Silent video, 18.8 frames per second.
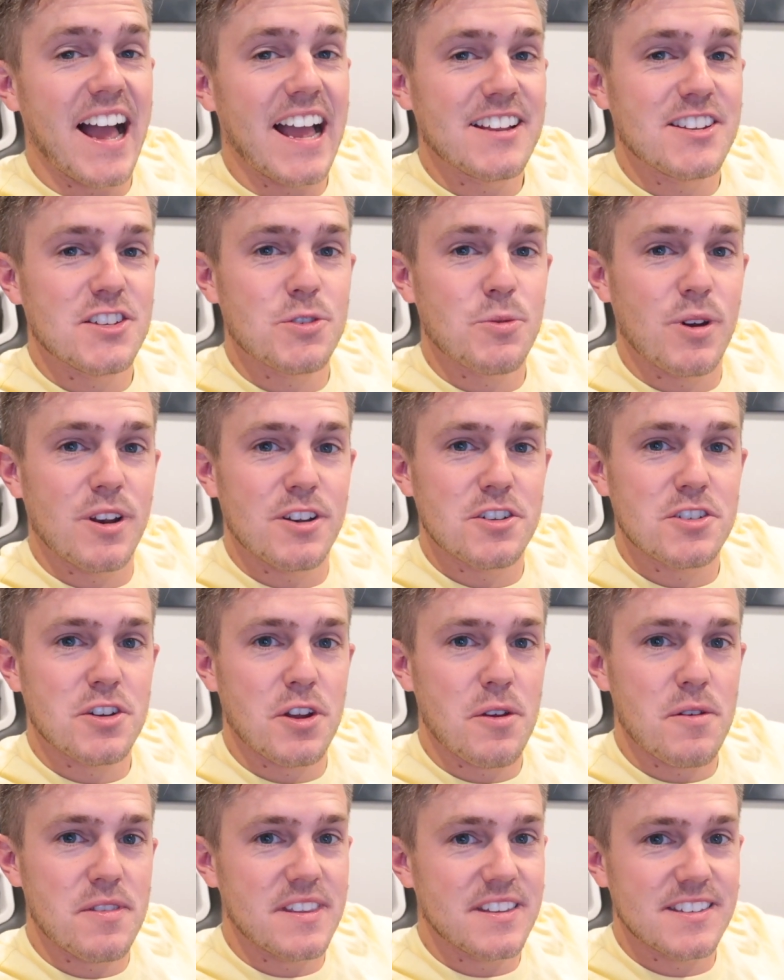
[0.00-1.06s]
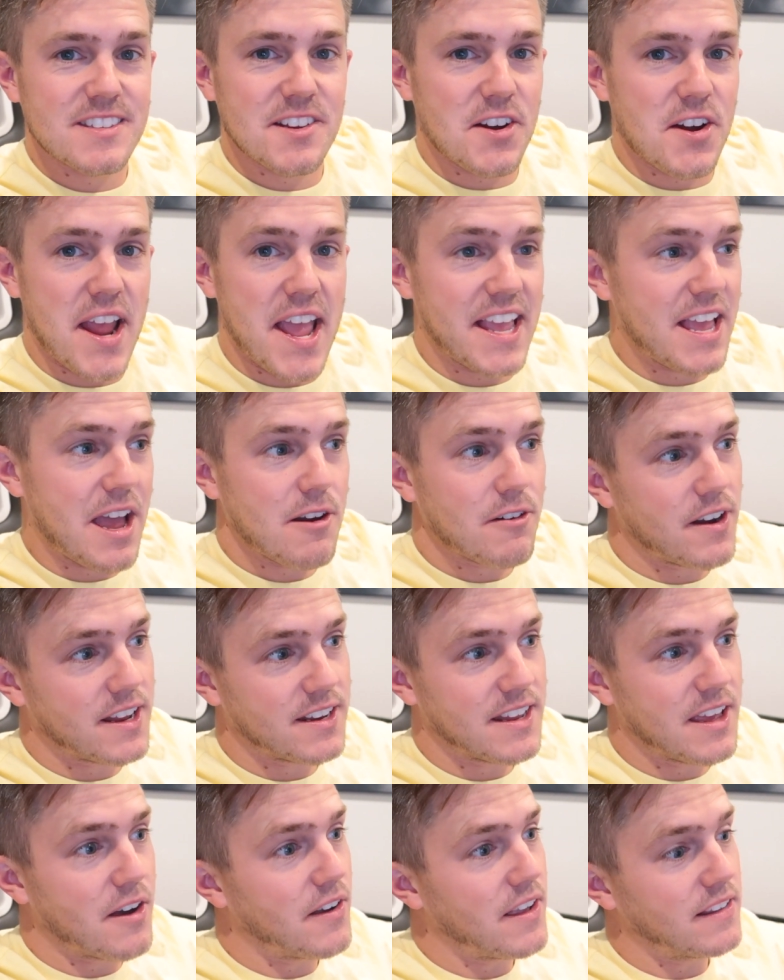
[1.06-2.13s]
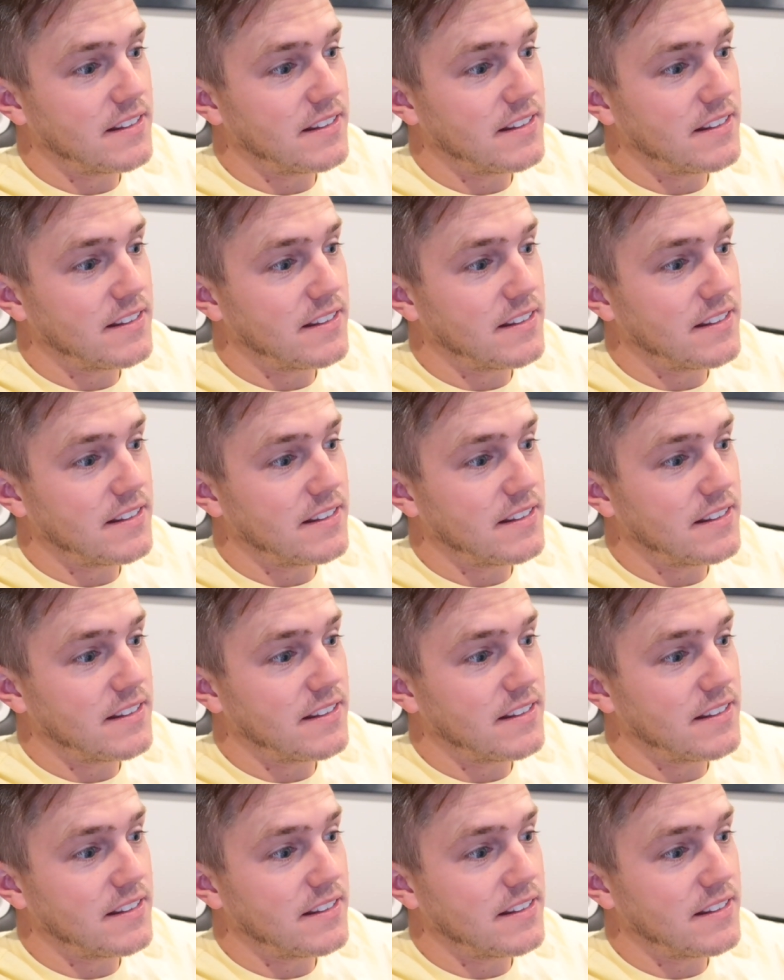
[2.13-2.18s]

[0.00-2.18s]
But I just wanted to show you, this is our hangout right now.